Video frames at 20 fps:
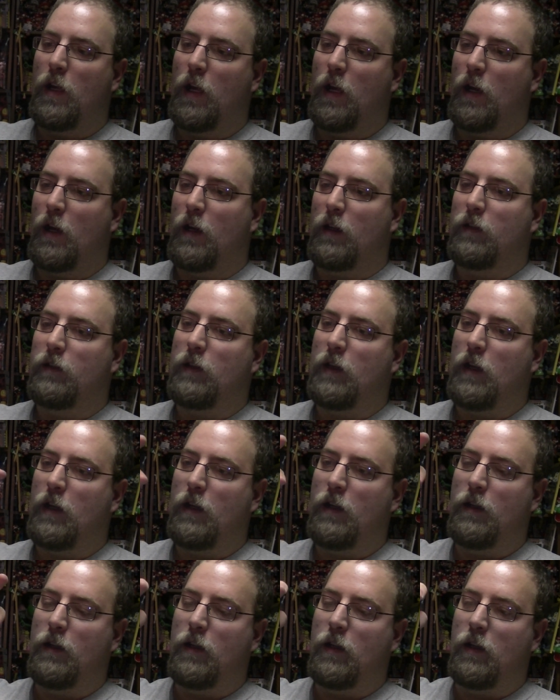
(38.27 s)
And I
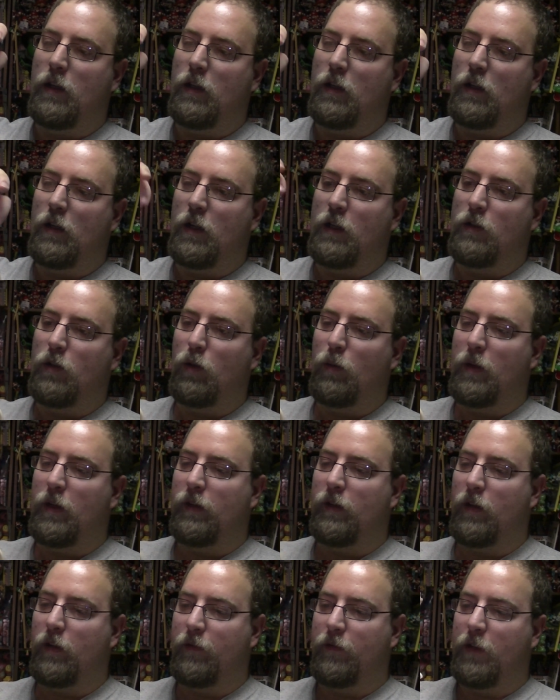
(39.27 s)
said that, I told
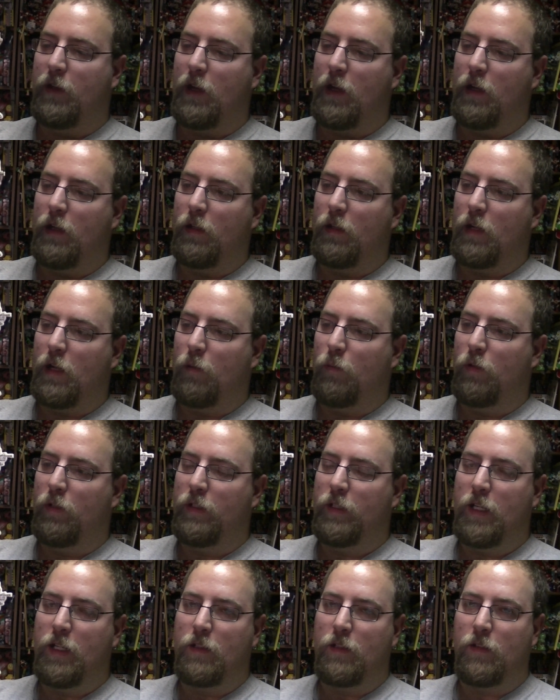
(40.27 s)
myself that I, I
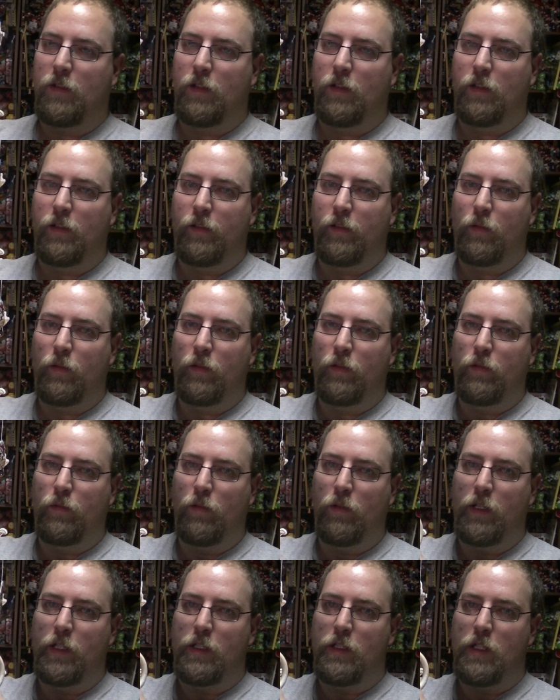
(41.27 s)
wouldn't get this unless it was
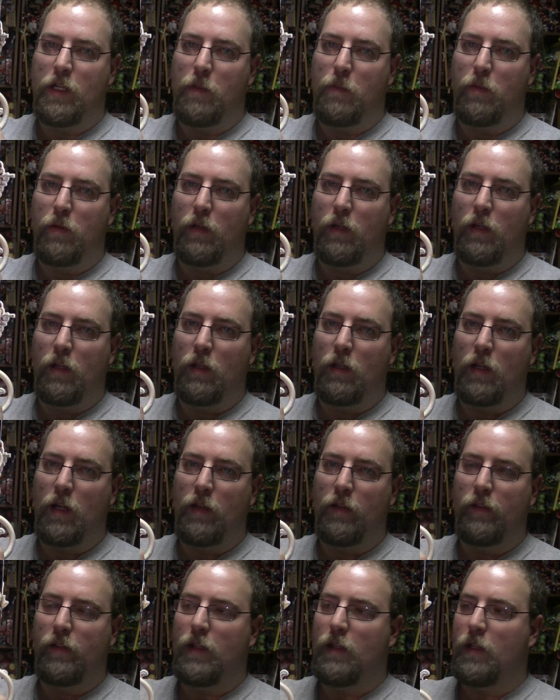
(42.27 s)
really cheap. And I
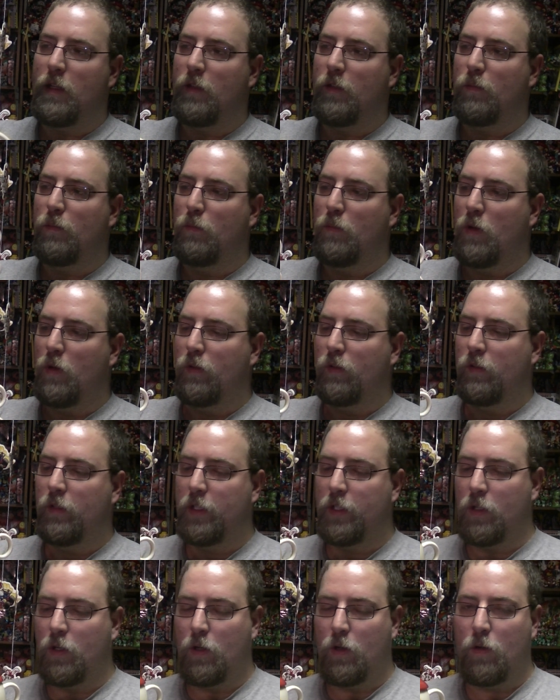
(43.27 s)
see these mostly
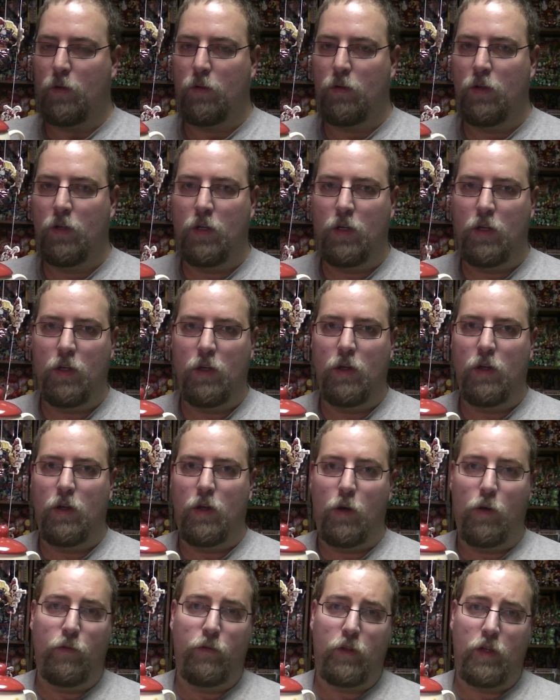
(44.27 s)
go
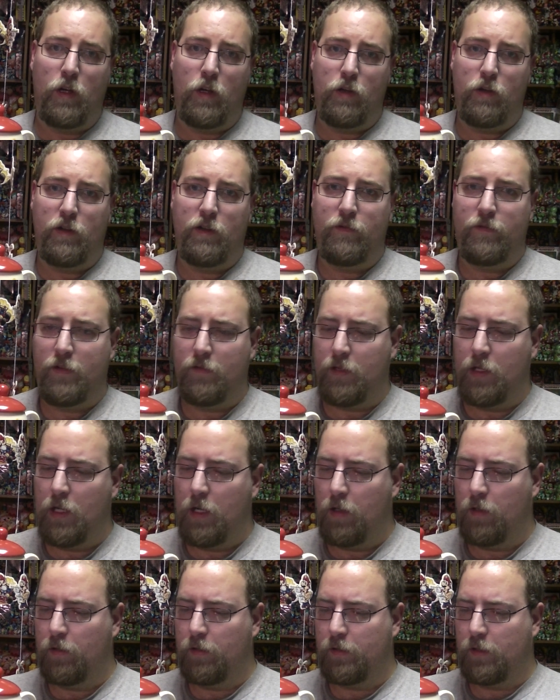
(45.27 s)
over
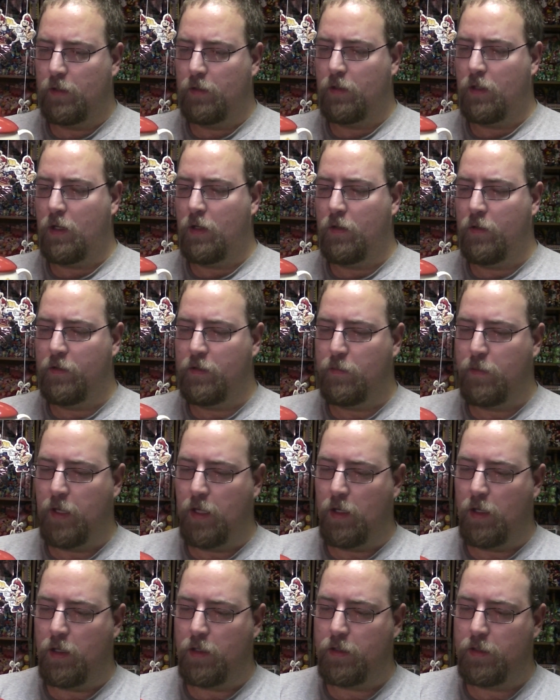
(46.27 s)
$150 on Yahoo
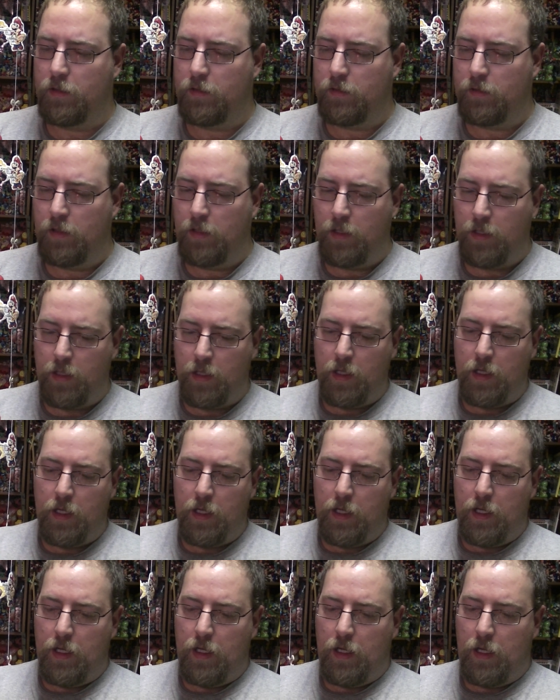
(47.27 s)
Japan auctions.
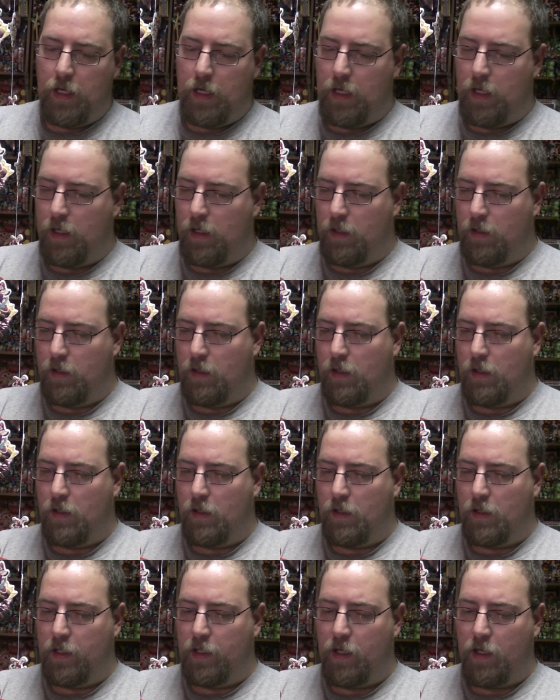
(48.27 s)
And
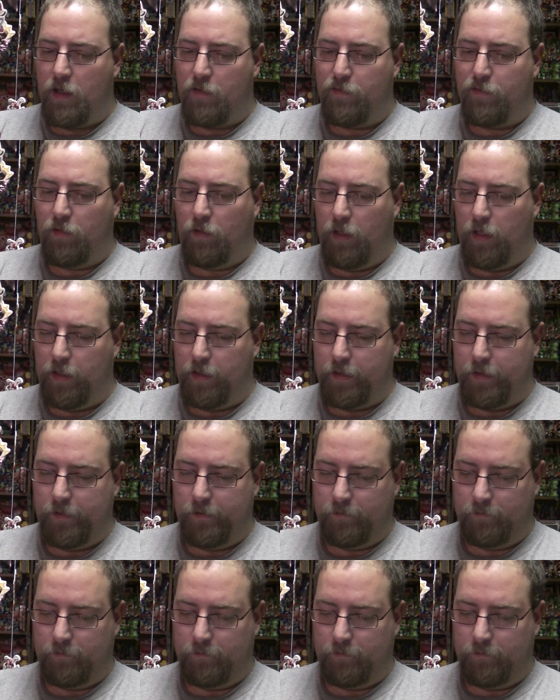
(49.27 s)
uh, I got it for like,